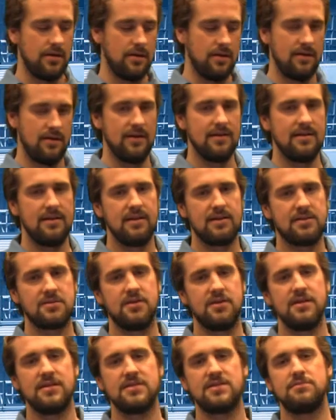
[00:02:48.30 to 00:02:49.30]
Like the
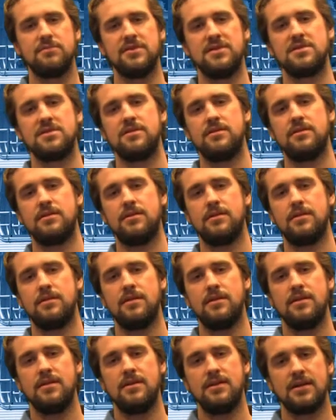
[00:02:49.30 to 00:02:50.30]
electronic switch,
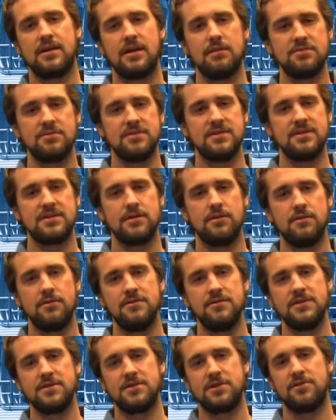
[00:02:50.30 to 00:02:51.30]
it comes with its
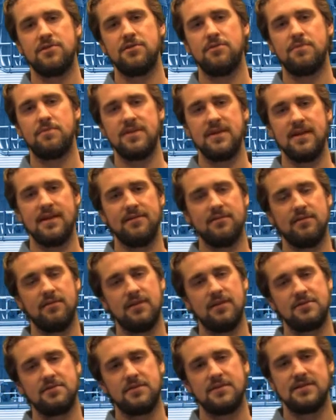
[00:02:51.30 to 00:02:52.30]
own internal
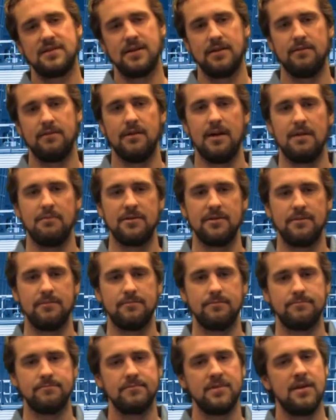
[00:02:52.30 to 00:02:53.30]
piezoelectric accelerometer.
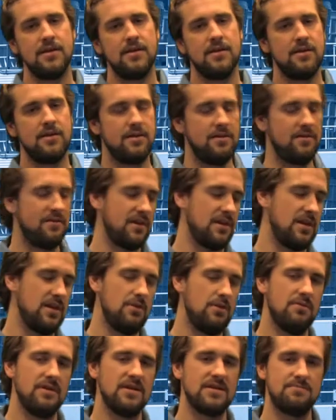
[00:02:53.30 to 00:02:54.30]
Using
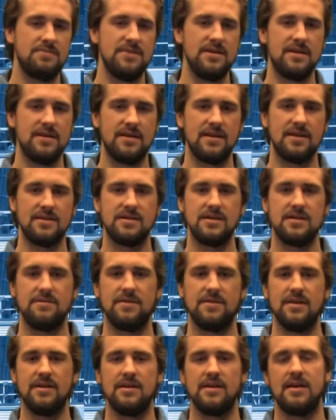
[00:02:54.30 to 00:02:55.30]
USB
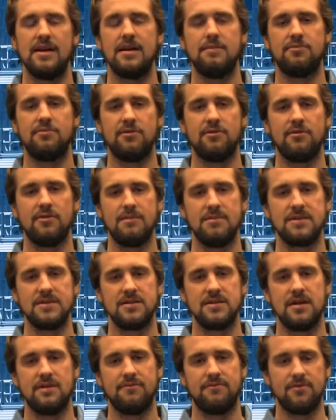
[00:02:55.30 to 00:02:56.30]
connectivity and programming
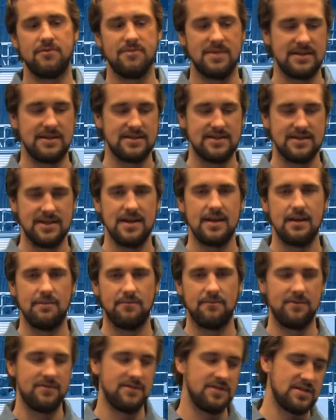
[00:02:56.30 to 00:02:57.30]
software makes
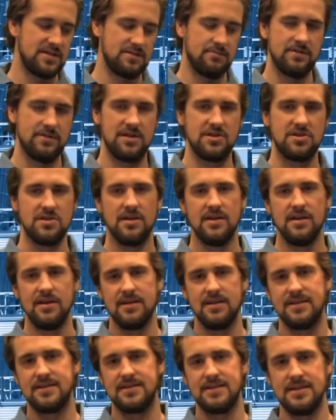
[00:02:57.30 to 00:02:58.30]
setup for this switch
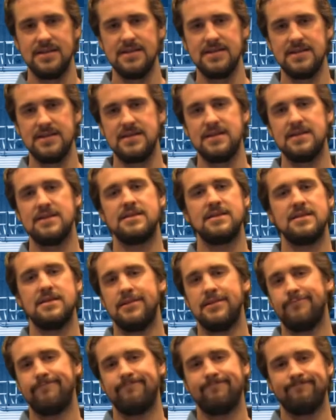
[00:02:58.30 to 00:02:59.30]
as easy as
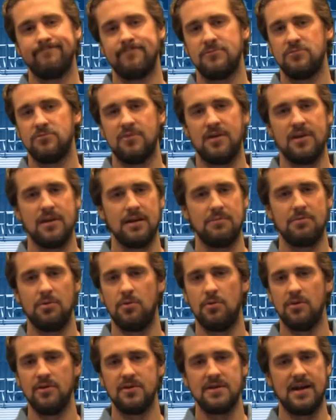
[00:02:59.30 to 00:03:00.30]
writing up a
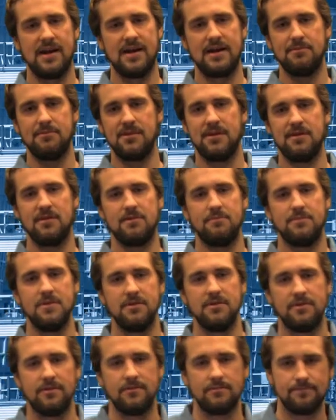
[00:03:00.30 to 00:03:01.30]
Word document on your
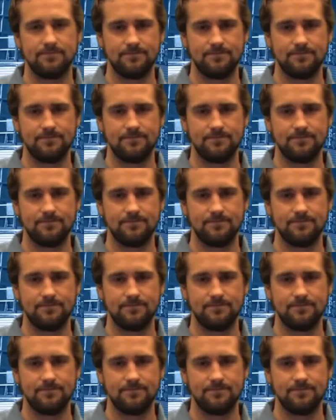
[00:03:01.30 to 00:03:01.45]
computer.